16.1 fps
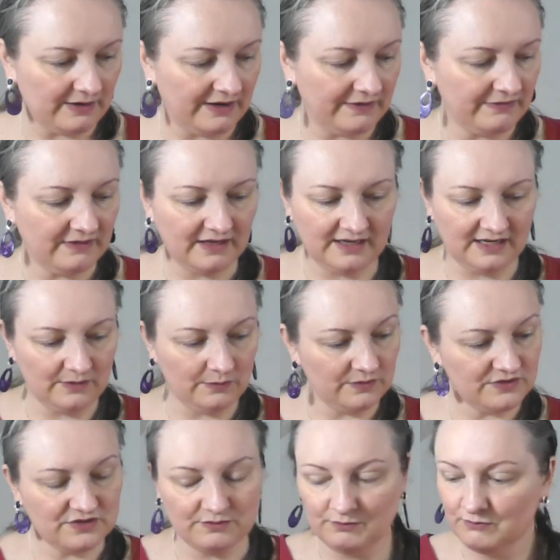I think it
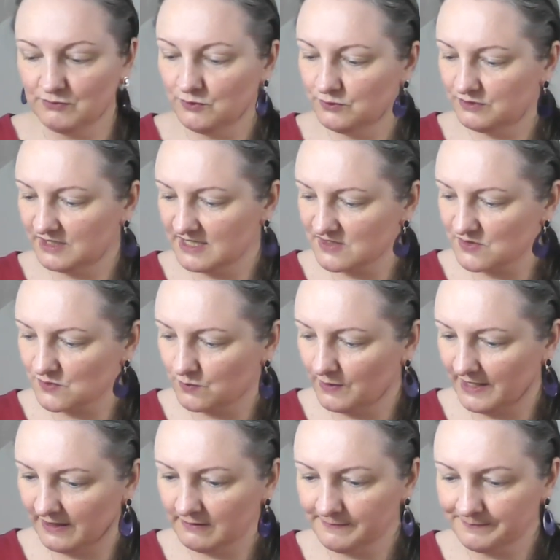was the moon as
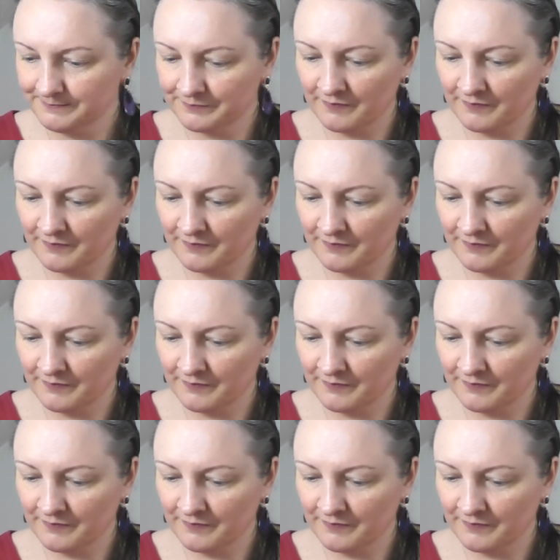well